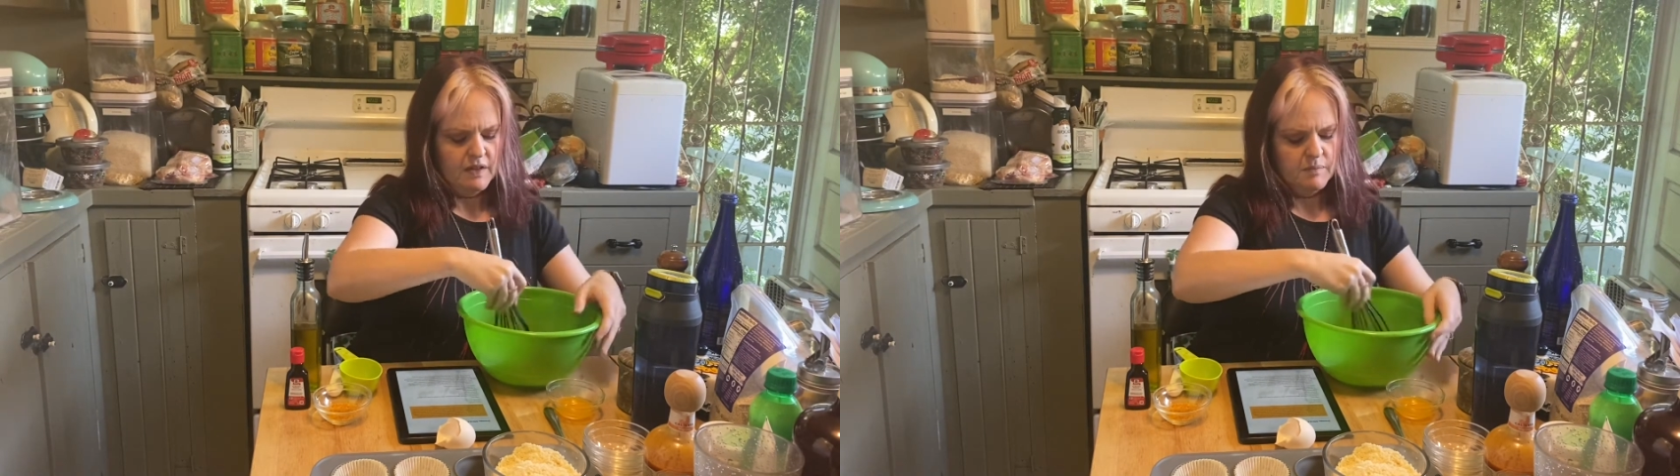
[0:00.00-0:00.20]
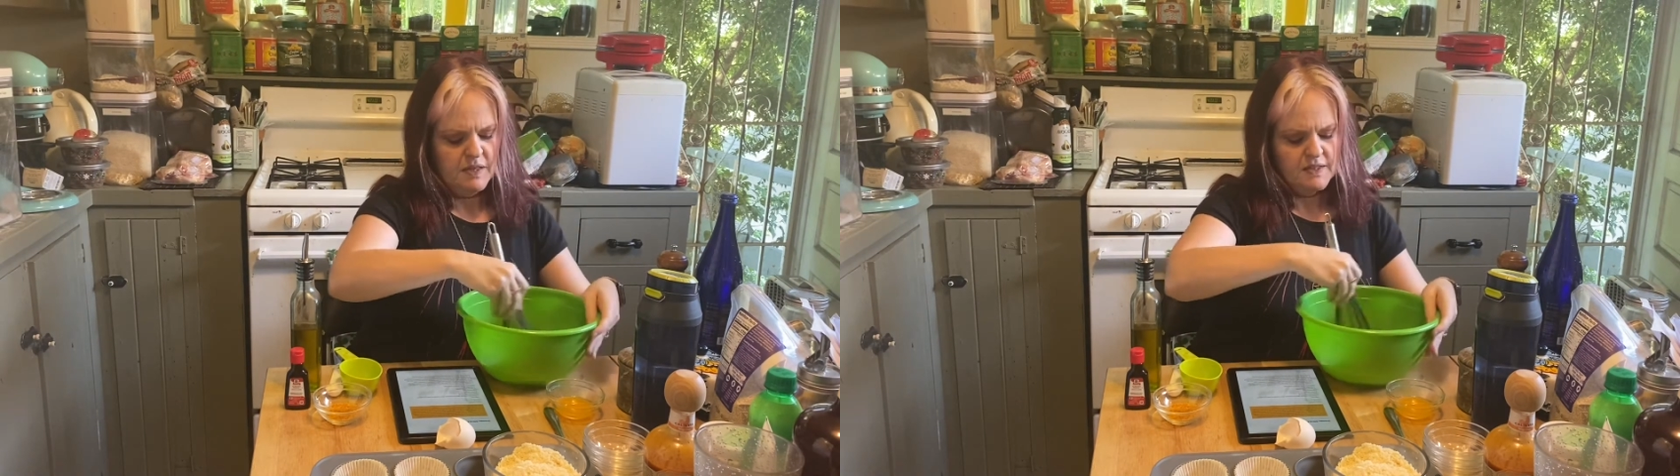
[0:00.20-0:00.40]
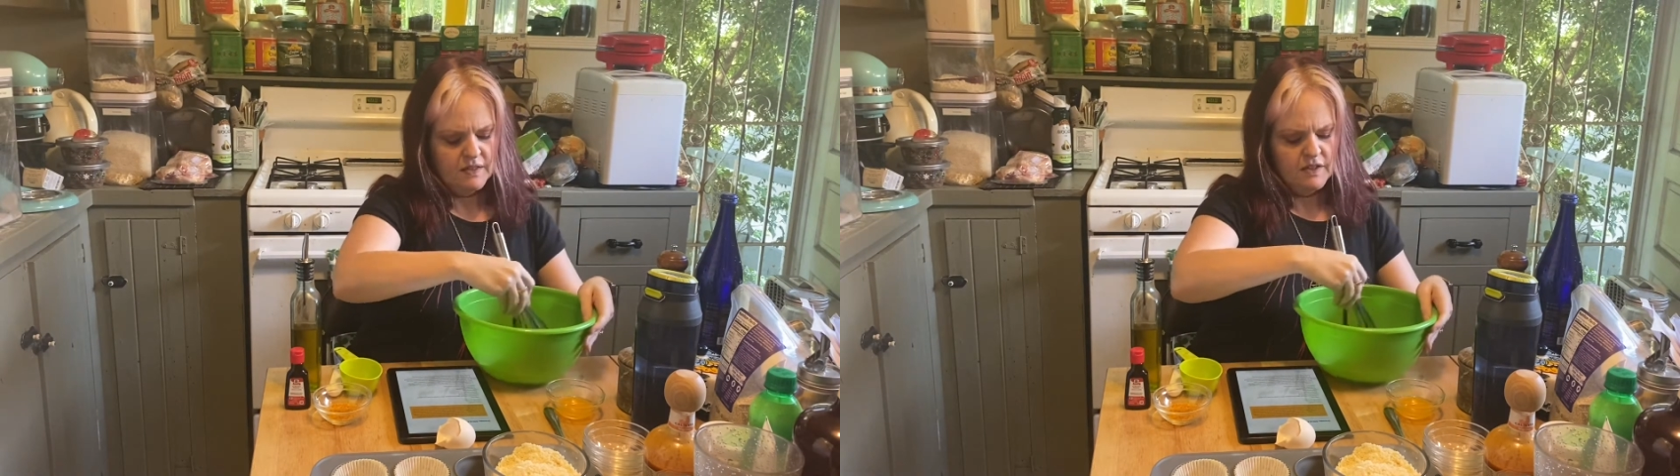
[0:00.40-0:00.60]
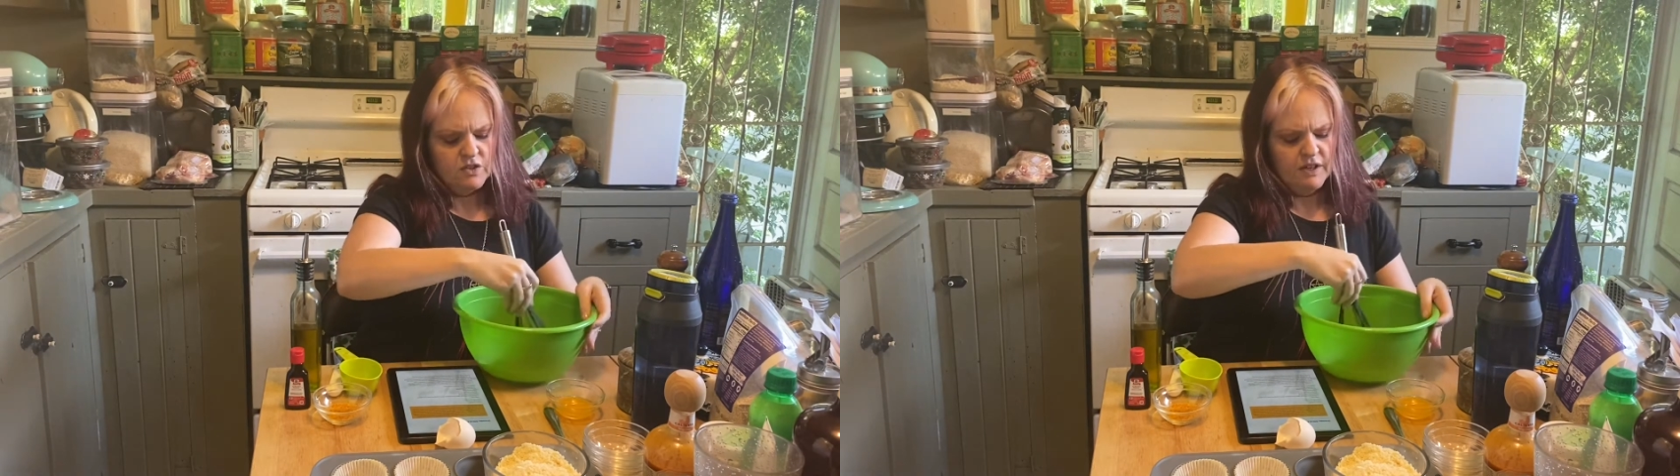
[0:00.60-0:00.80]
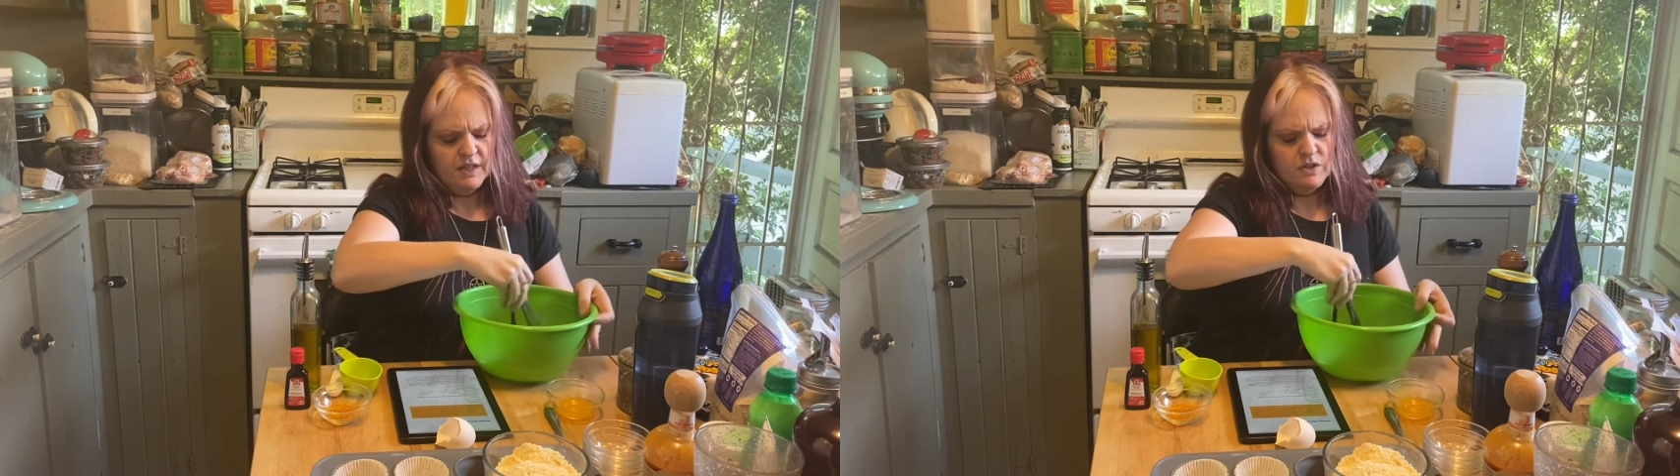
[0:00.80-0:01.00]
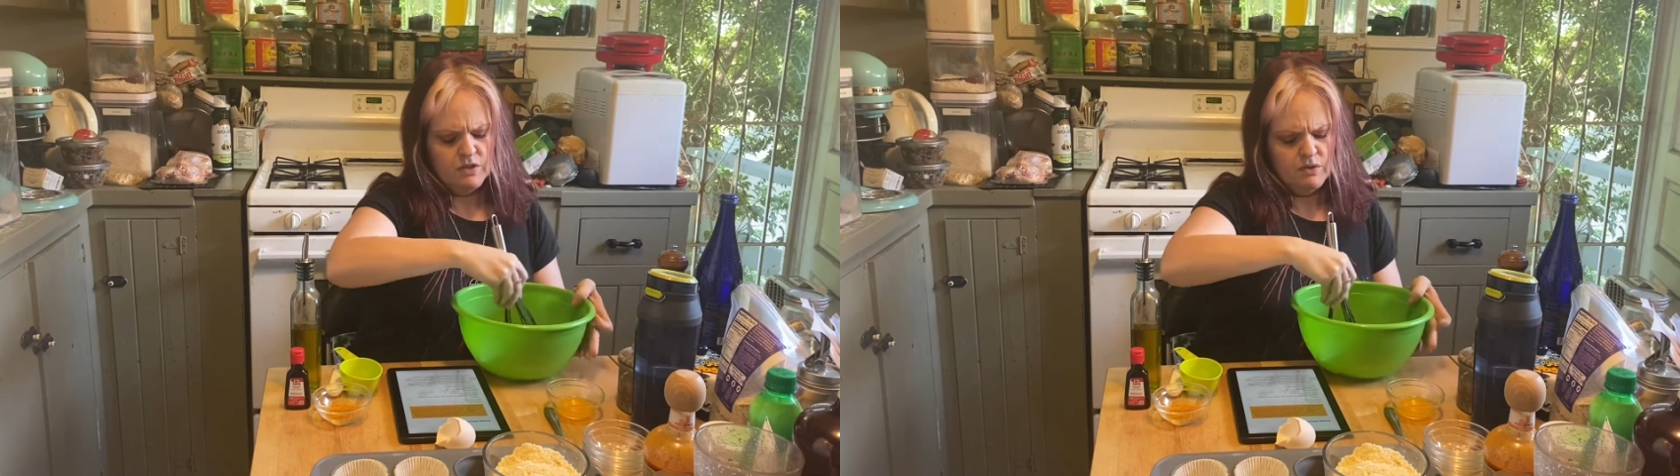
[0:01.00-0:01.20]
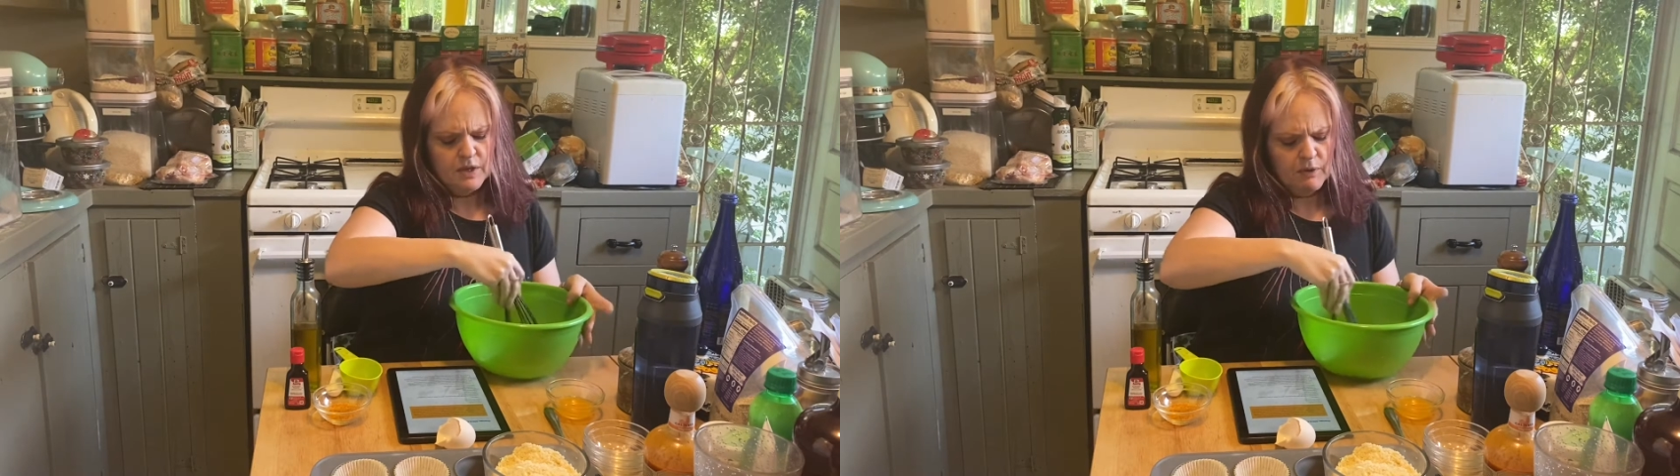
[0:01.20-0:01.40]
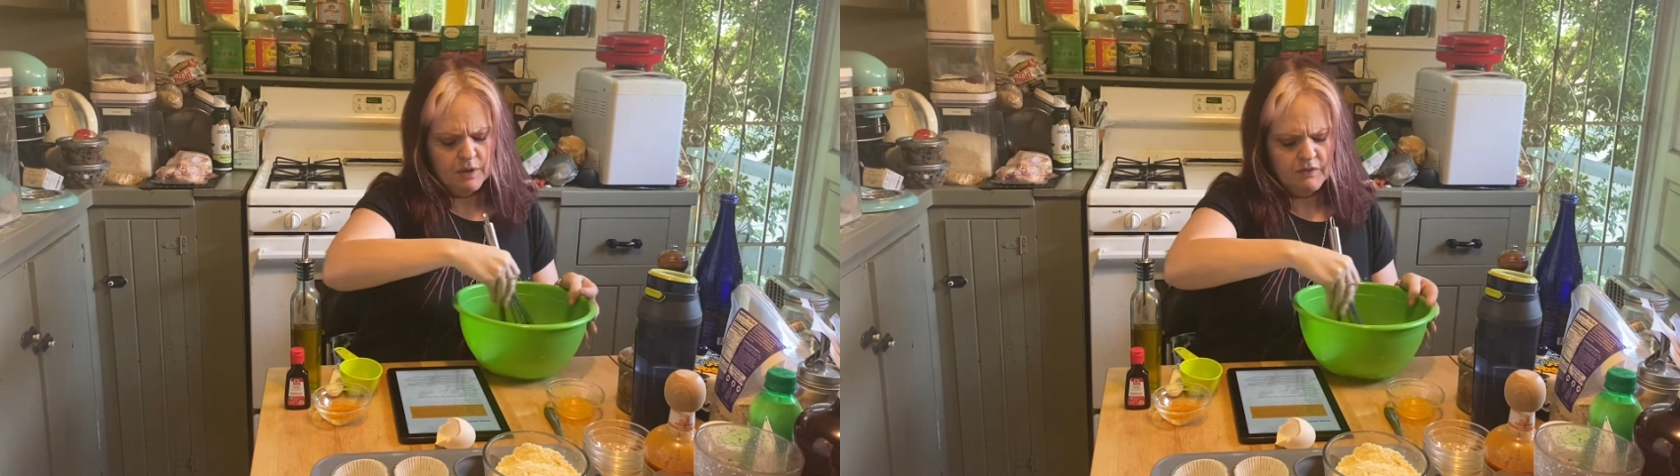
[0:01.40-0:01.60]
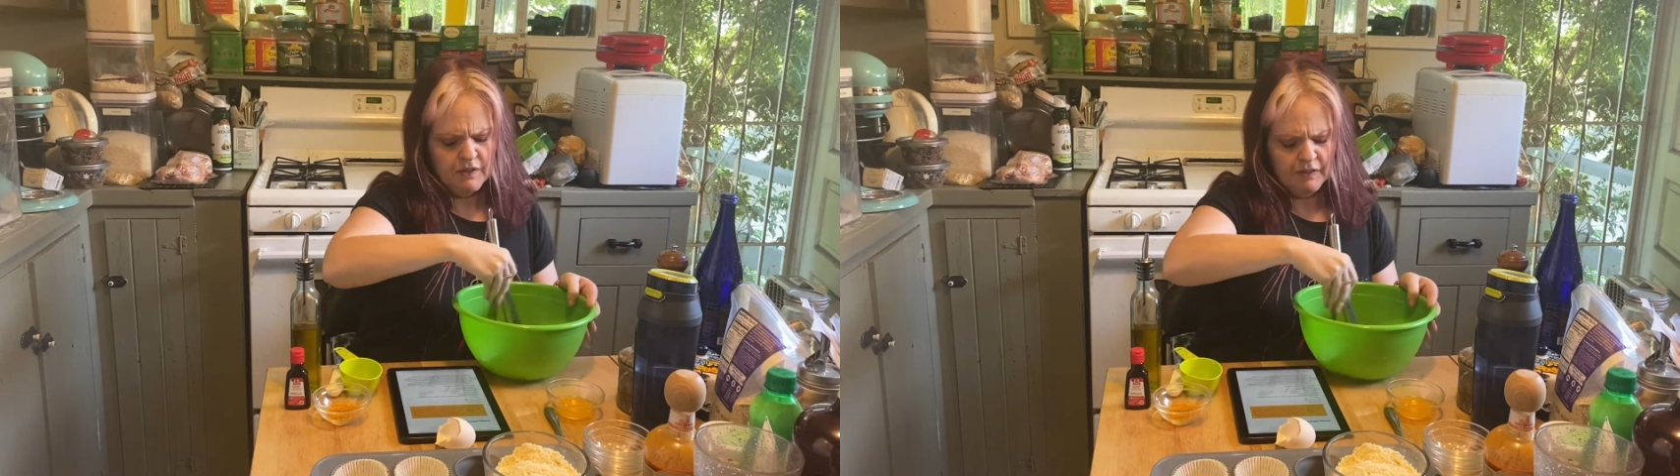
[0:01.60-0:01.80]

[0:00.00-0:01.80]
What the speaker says: basically trying to get rid of the